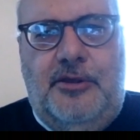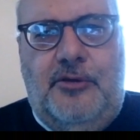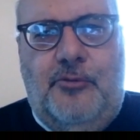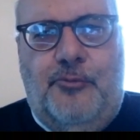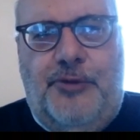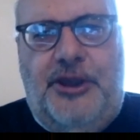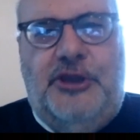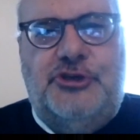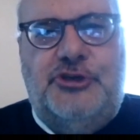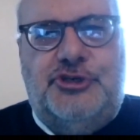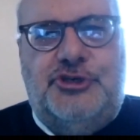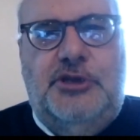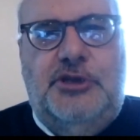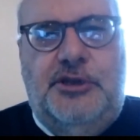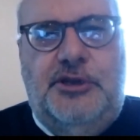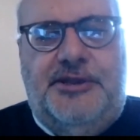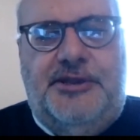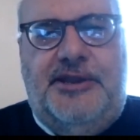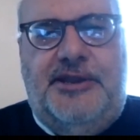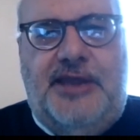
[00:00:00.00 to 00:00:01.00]
wish
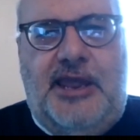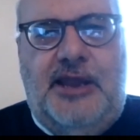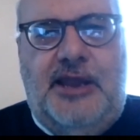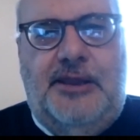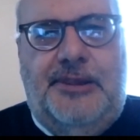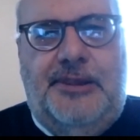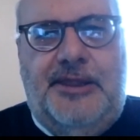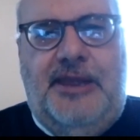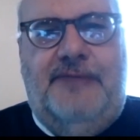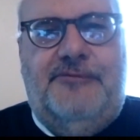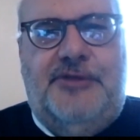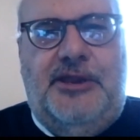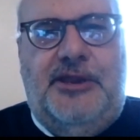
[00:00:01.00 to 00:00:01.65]
that they lived